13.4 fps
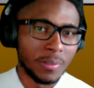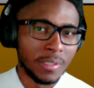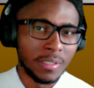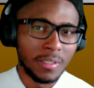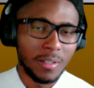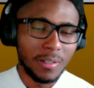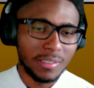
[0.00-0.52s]

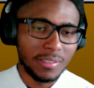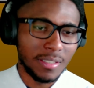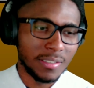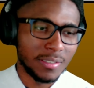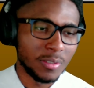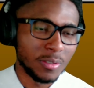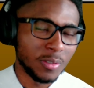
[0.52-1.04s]
that's a nice
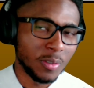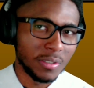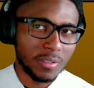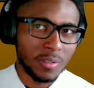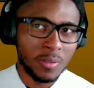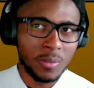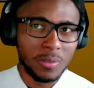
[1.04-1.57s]
little toy. It's
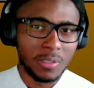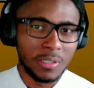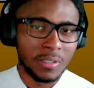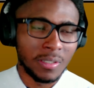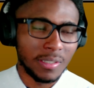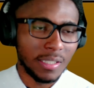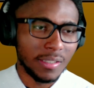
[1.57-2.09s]
cool. You know,
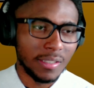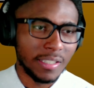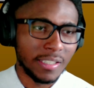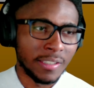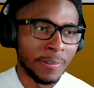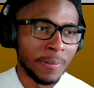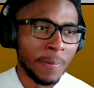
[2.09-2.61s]
I, I like
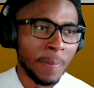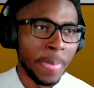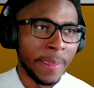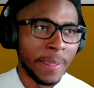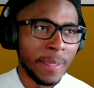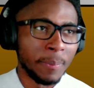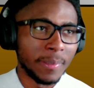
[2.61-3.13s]
it."
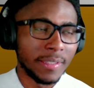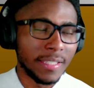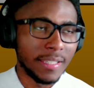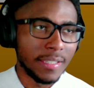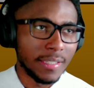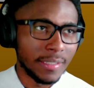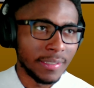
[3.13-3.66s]
But
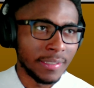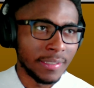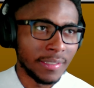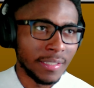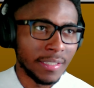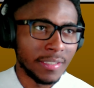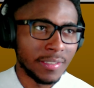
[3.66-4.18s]
then
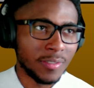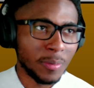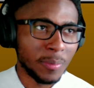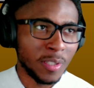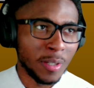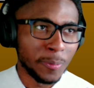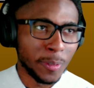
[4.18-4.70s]
it started
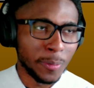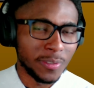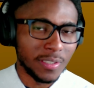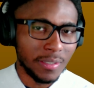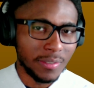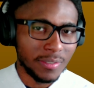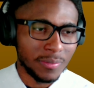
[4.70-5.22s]
becoming
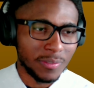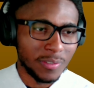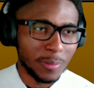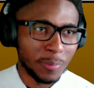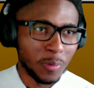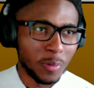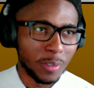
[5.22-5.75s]
obsessive to the
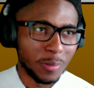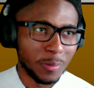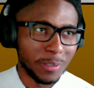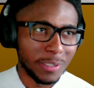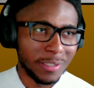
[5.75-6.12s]
point where they